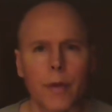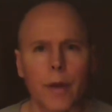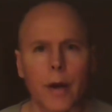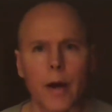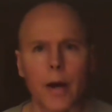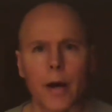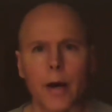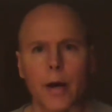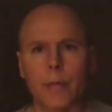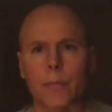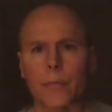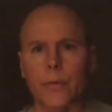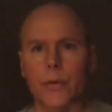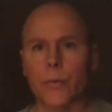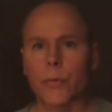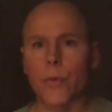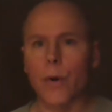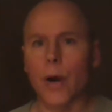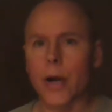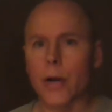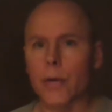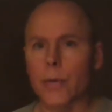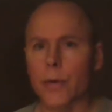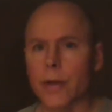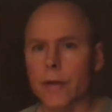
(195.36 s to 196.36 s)

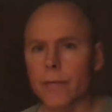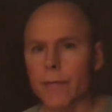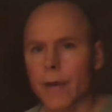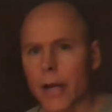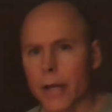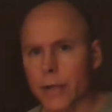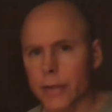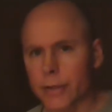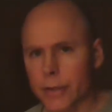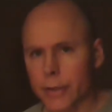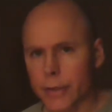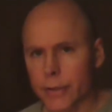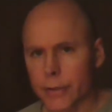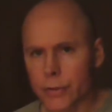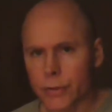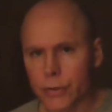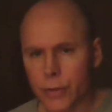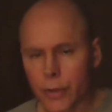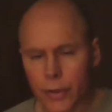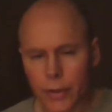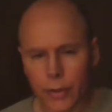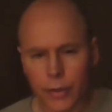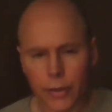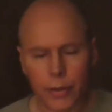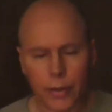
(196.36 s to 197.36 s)
requiring vaccines
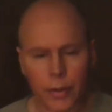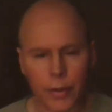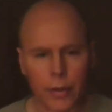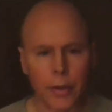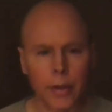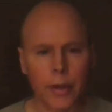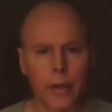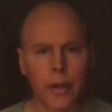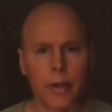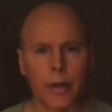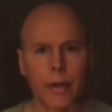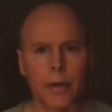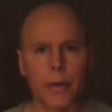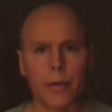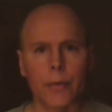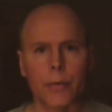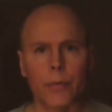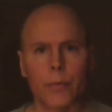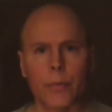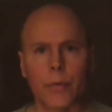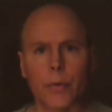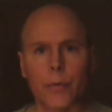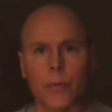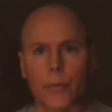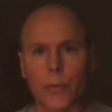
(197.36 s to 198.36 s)

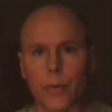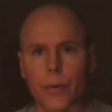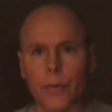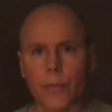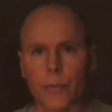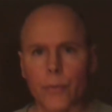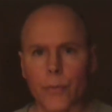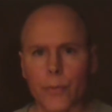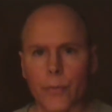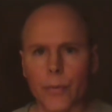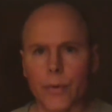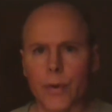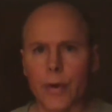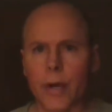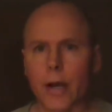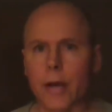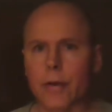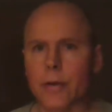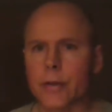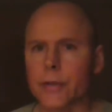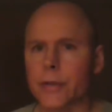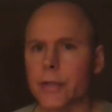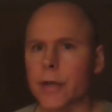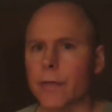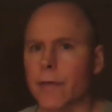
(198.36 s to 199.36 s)

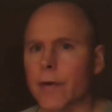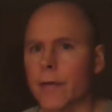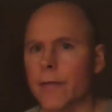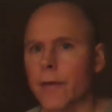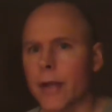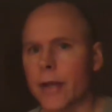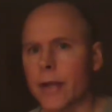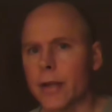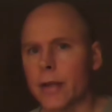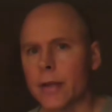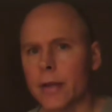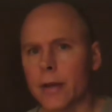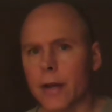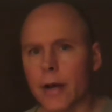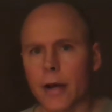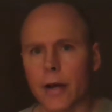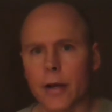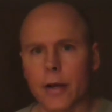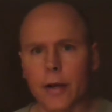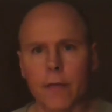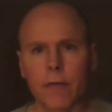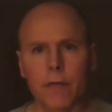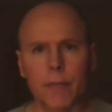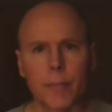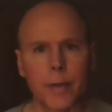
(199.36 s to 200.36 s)
regardless of any
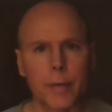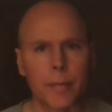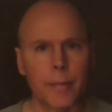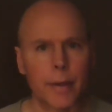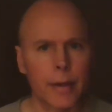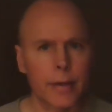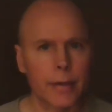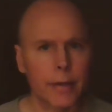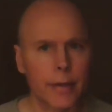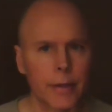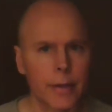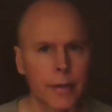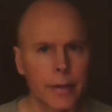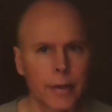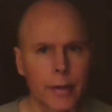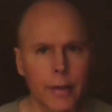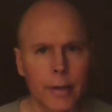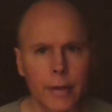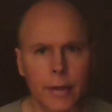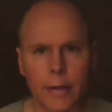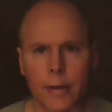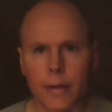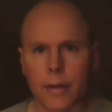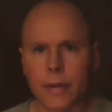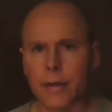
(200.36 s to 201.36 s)
government mandate.
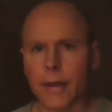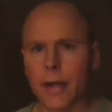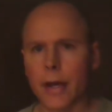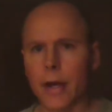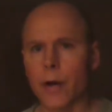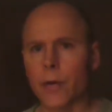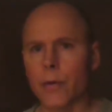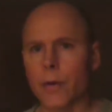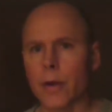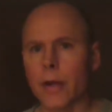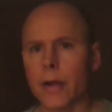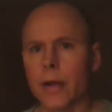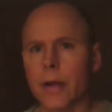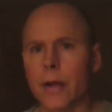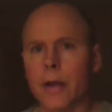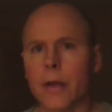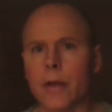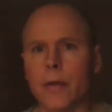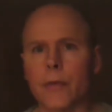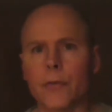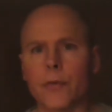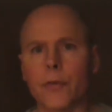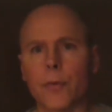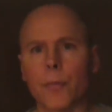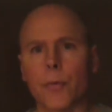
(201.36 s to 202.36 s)
Now,
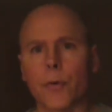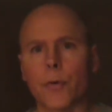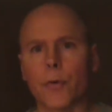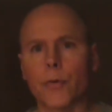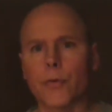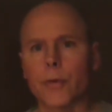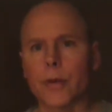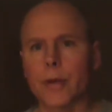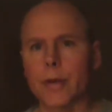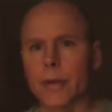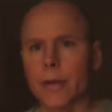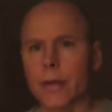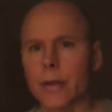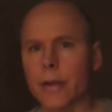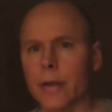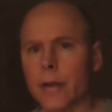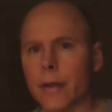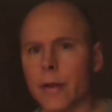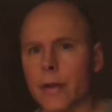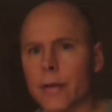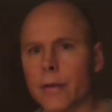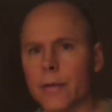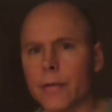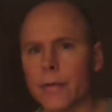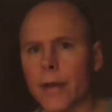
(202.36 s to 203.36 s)
supposing
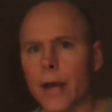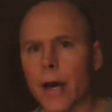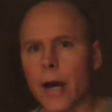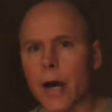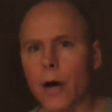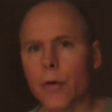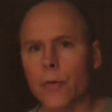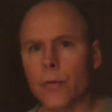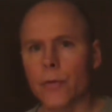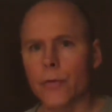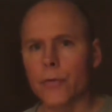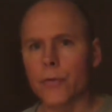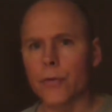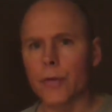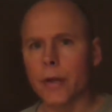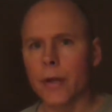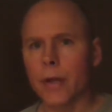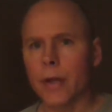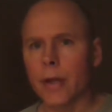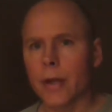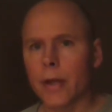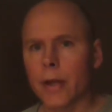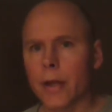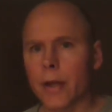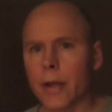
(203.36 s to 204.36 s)
now there's
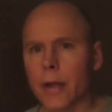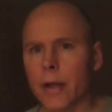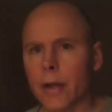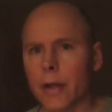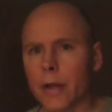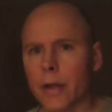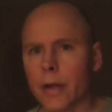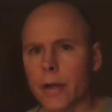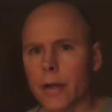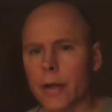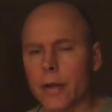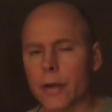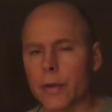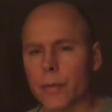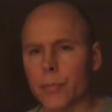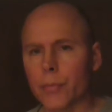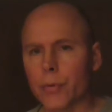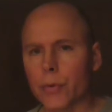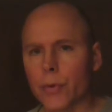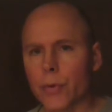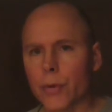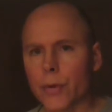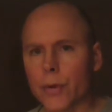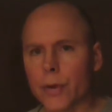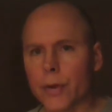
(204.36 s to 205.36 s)
an
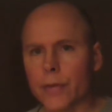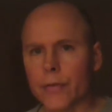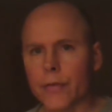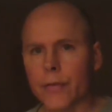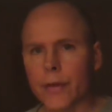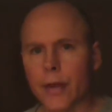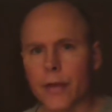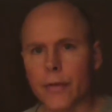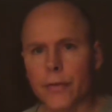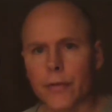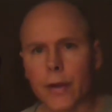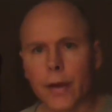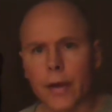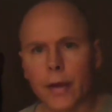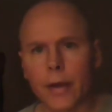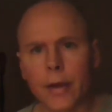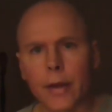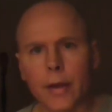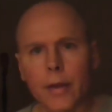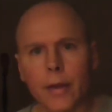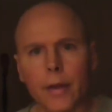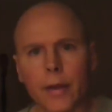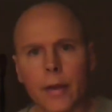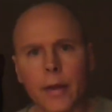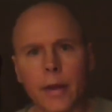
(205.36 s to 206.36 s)
employee says,
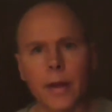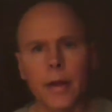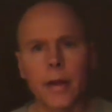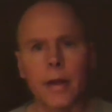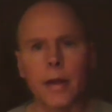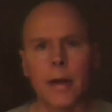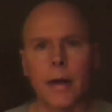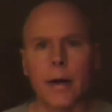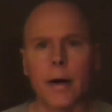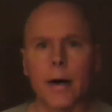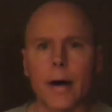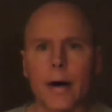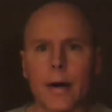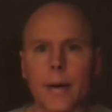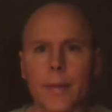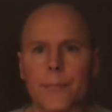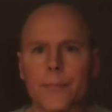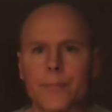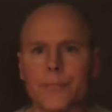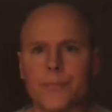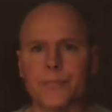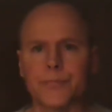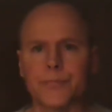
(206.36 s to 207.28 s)
"I